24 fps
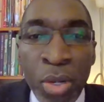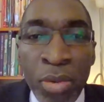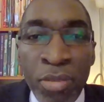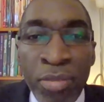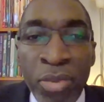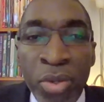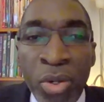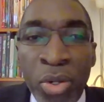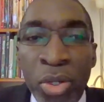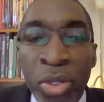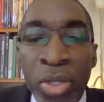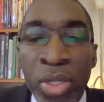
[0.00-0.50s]

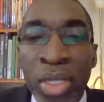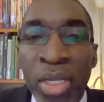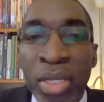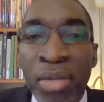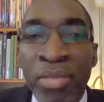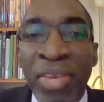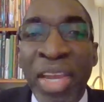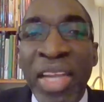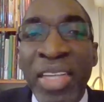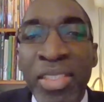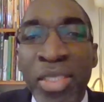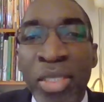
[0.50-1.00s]
for
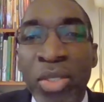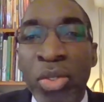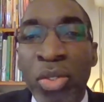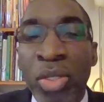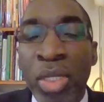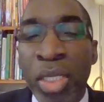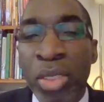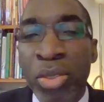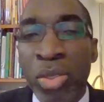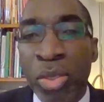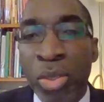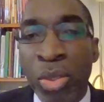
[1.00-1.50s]
inviting
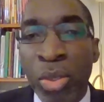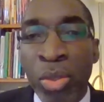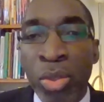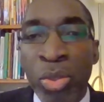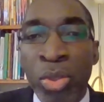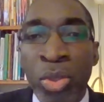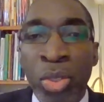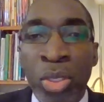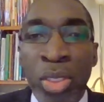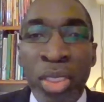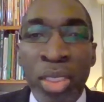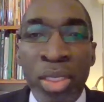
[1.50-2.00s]
UNESCO
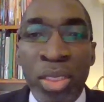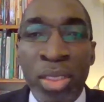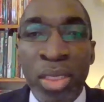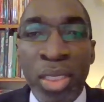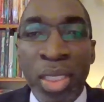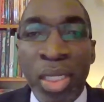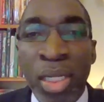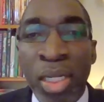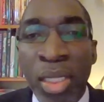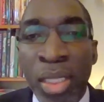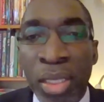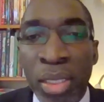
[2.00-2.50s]
to this
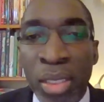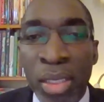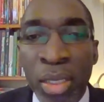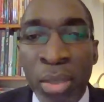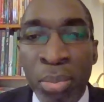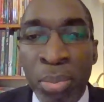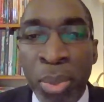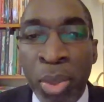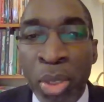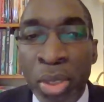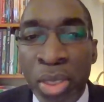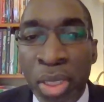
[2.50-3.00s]

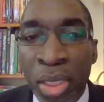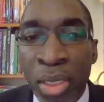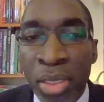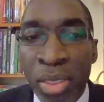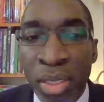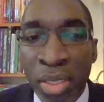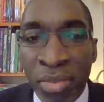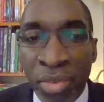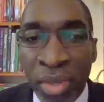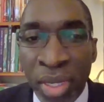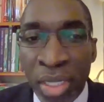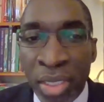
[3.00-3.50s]
important
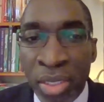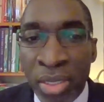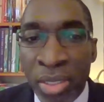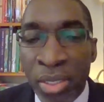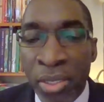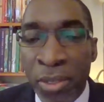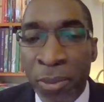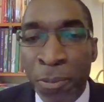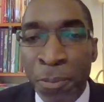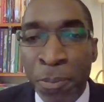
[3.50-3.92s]
event.